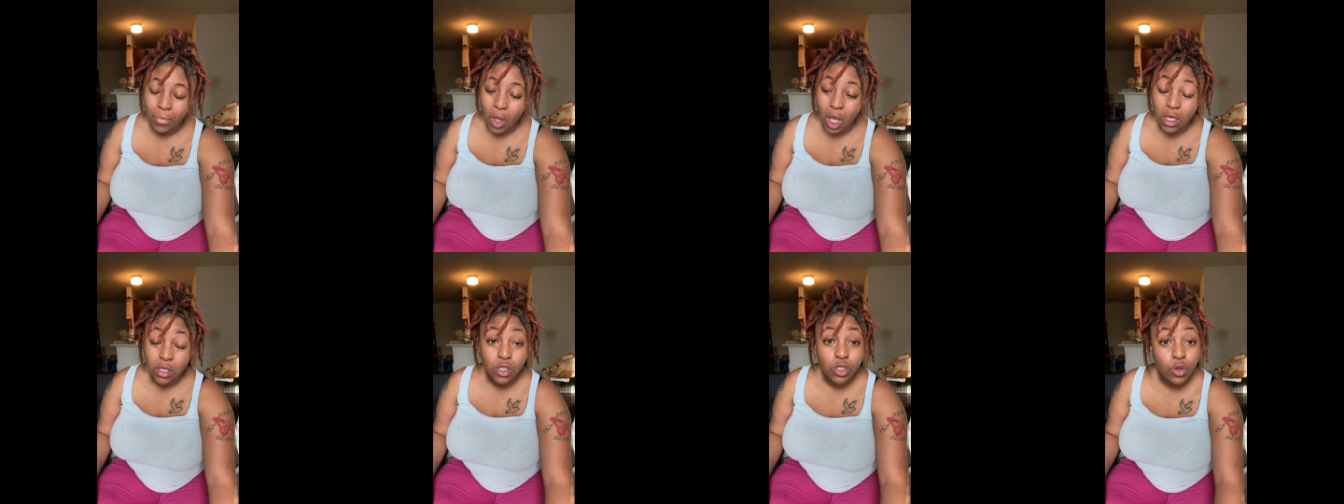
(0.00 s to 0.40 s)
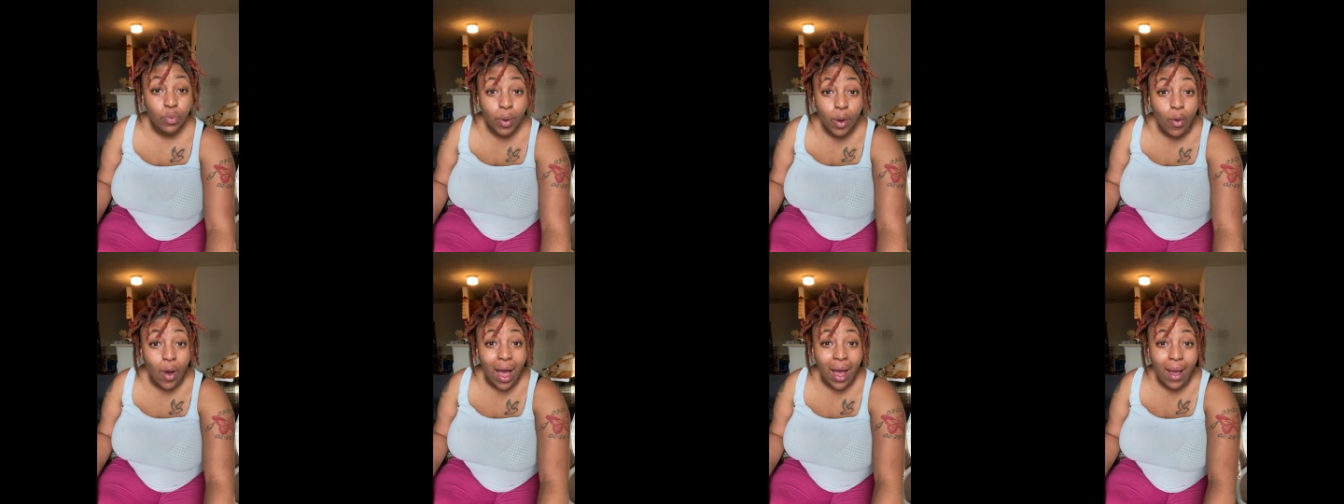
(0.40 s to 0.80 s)

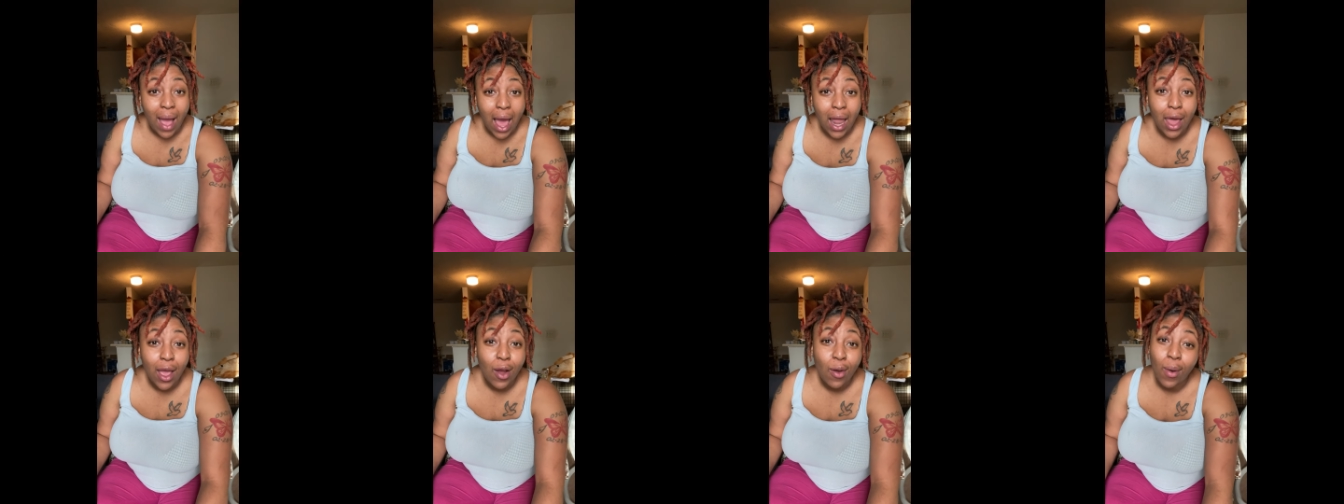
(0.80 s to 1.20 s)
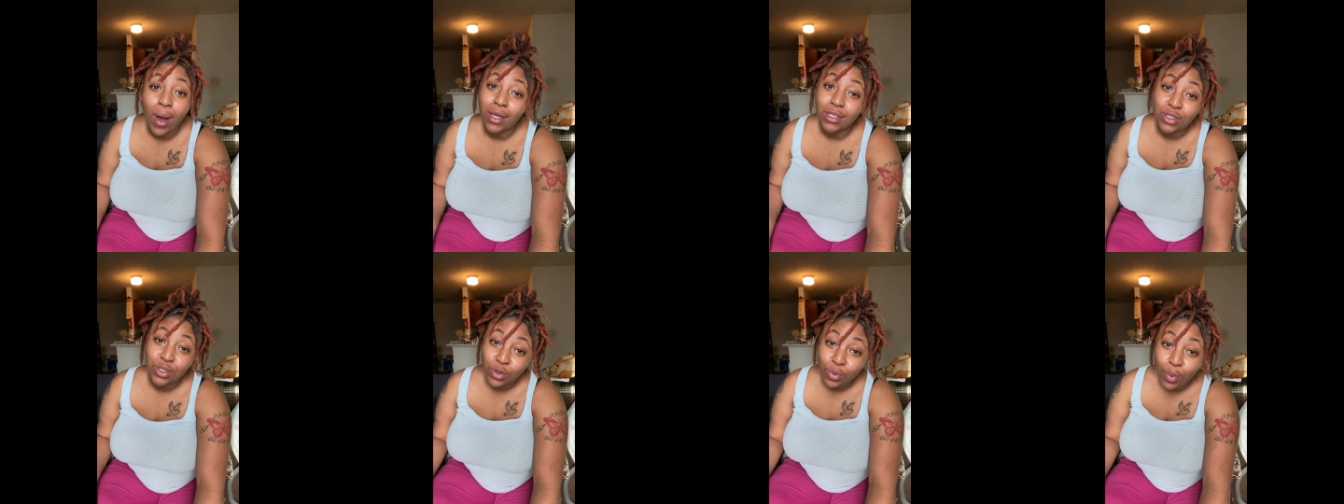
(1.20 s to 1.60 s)
Super Why. I let her
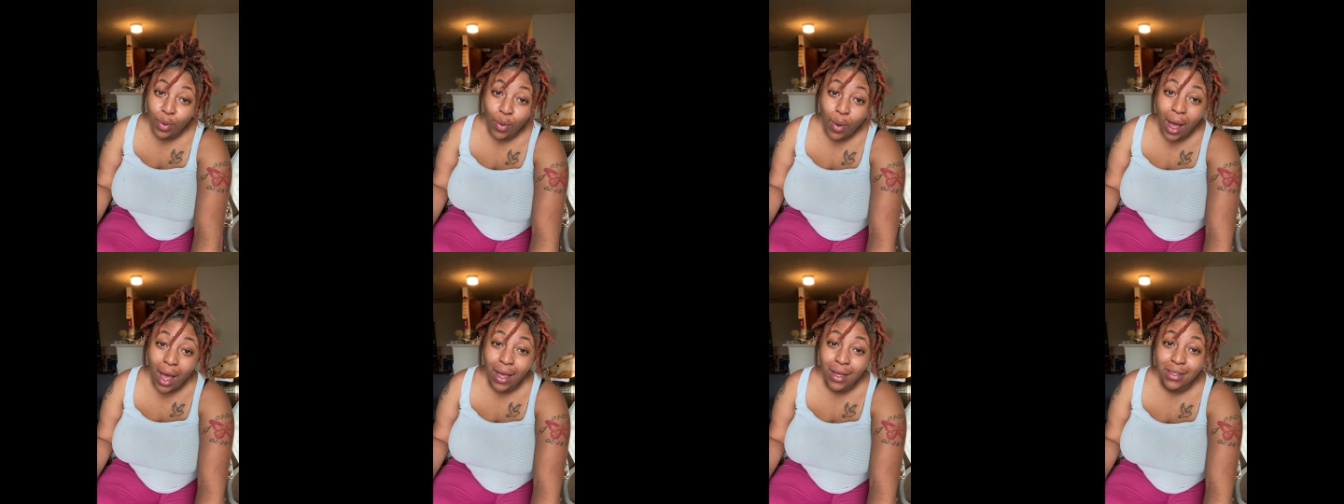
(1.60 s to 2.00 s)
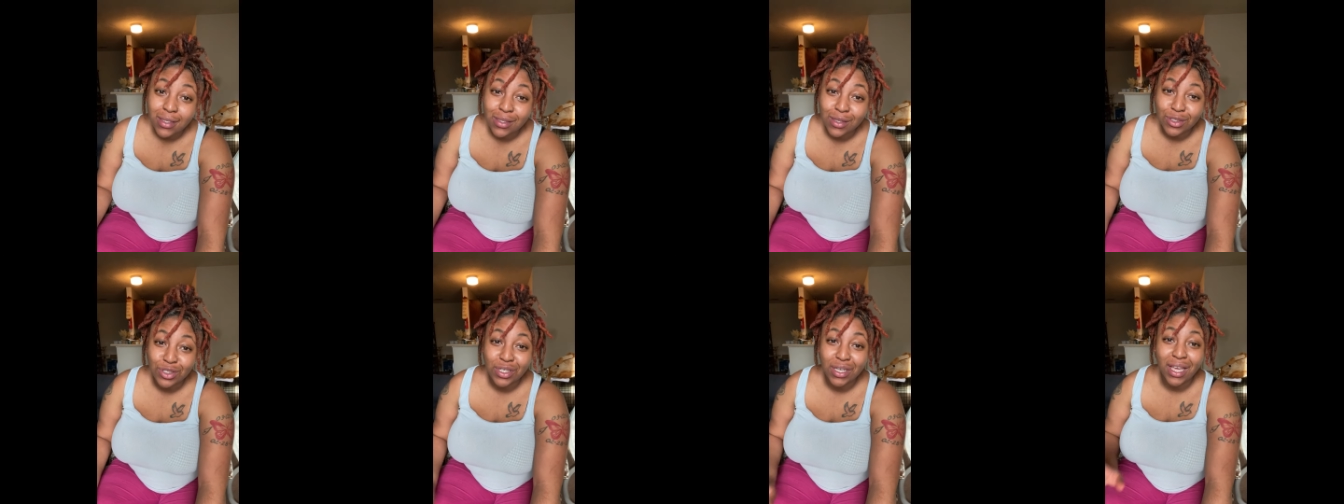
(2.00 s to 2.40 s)
watch Super Why
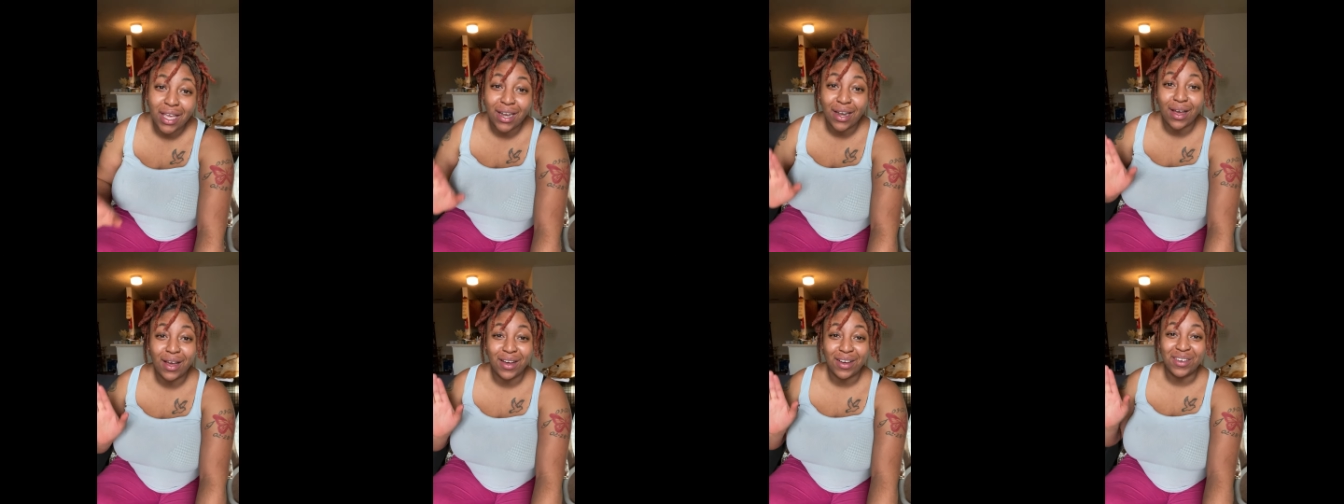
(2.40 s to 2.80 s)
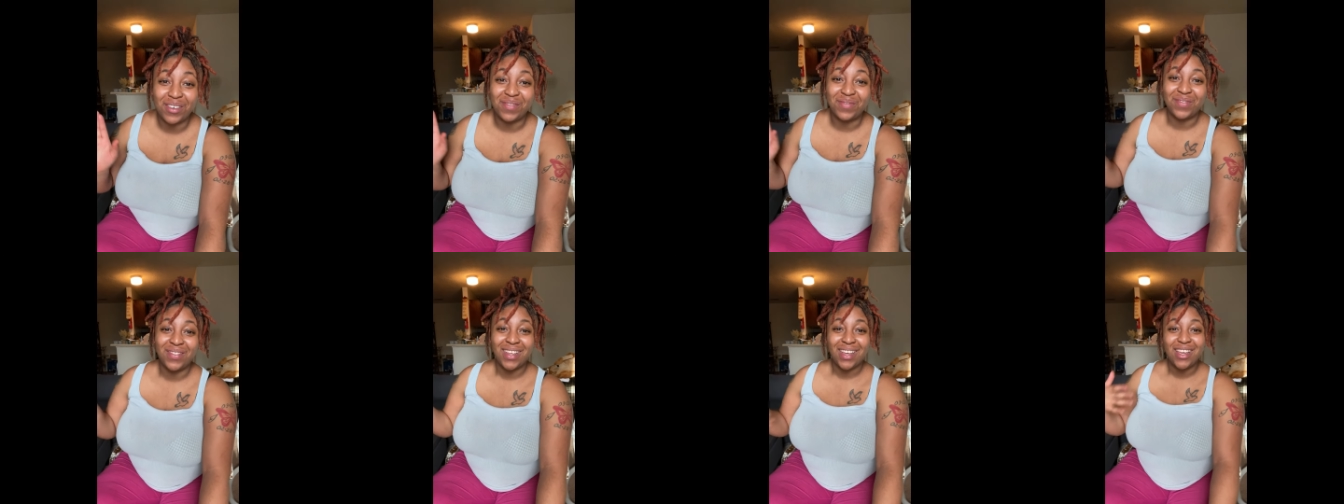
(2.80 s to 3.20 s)
so she can,
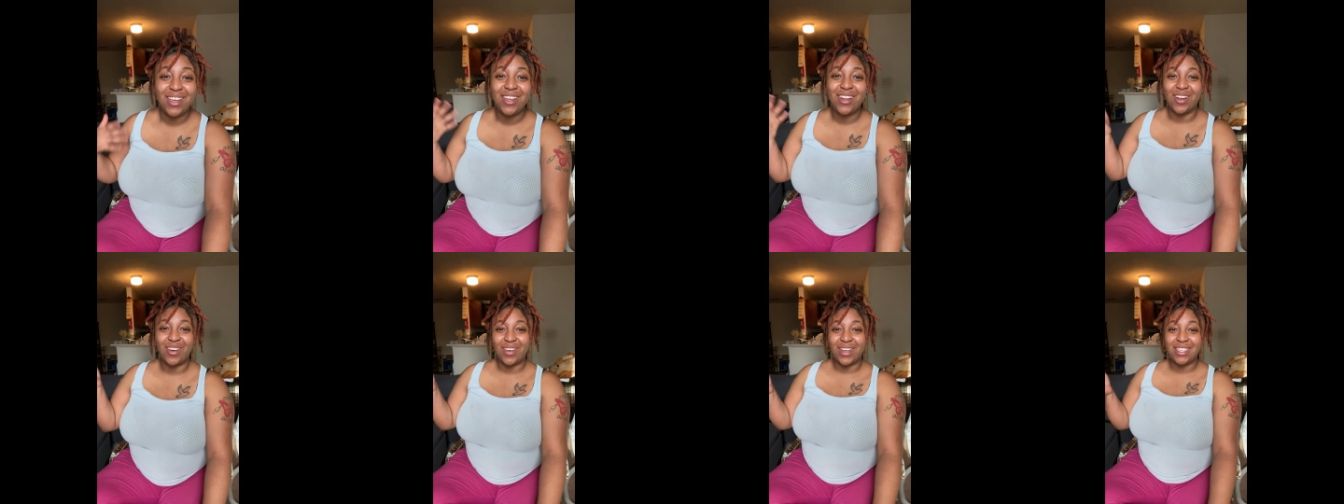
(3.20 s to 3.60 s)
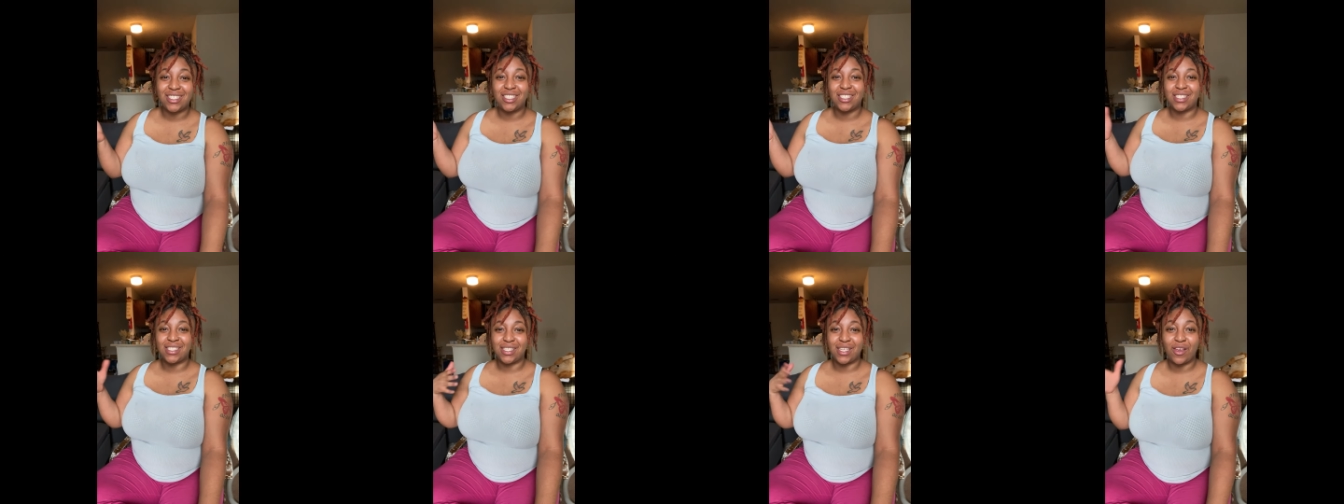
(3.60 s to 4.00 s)
um, you know, it's
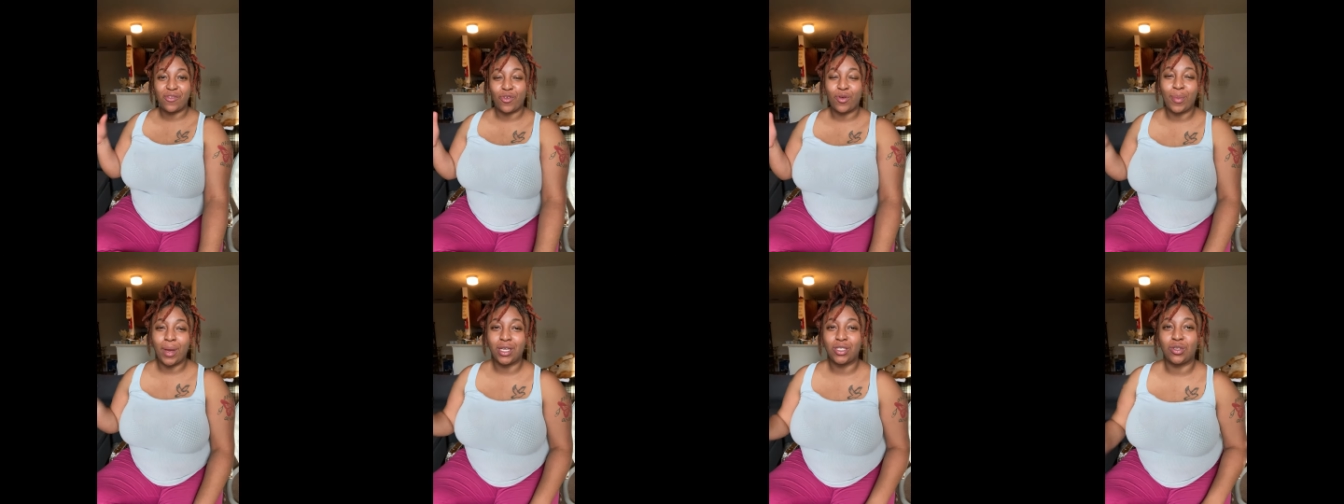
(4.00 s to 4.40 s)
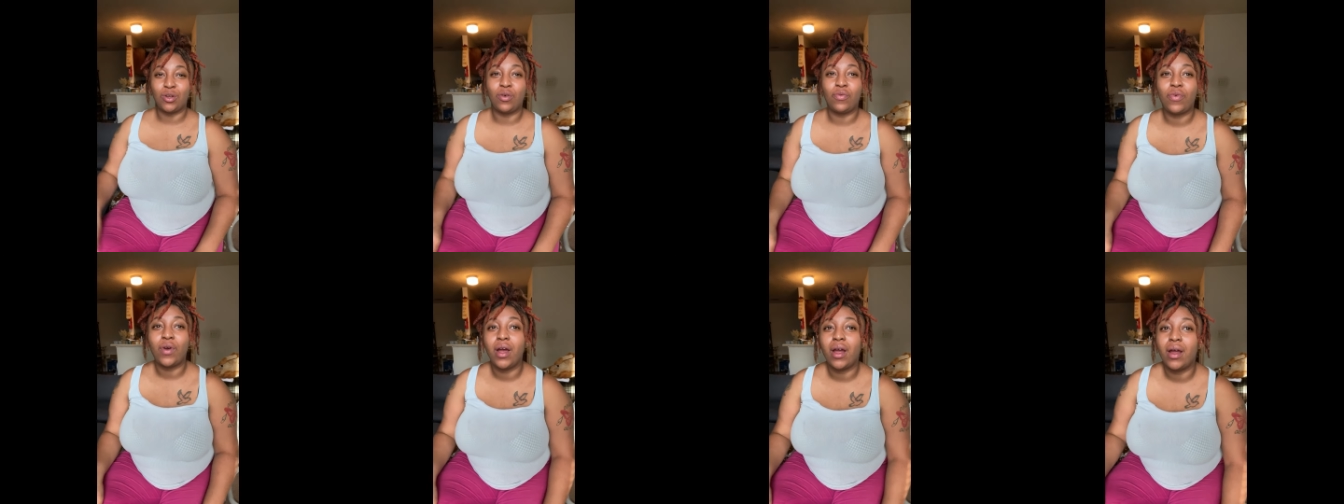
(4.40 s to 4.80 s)
just informational
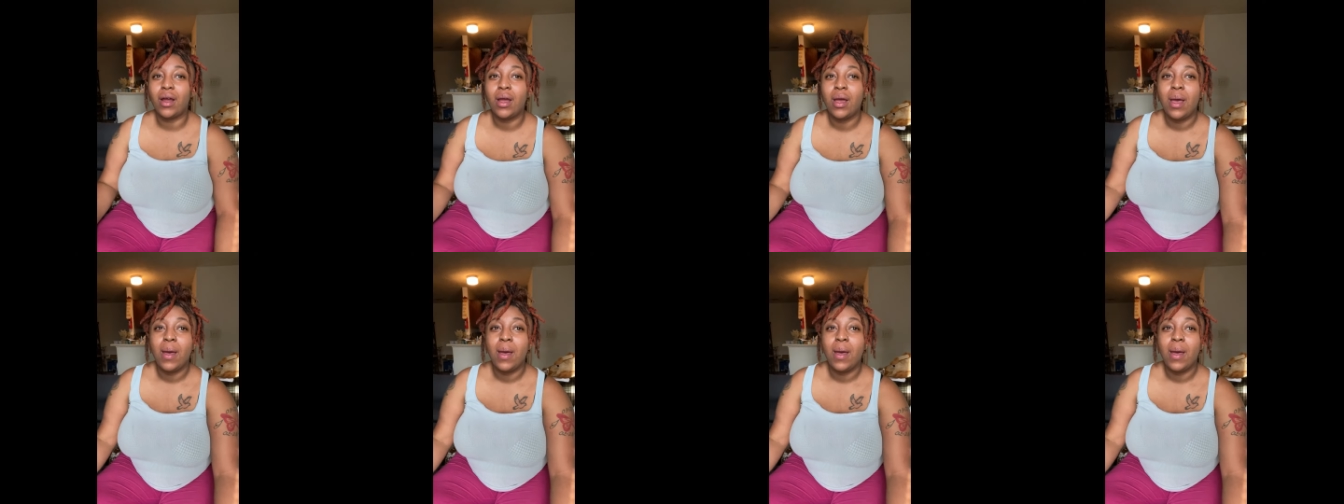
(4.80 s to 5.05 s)
for her.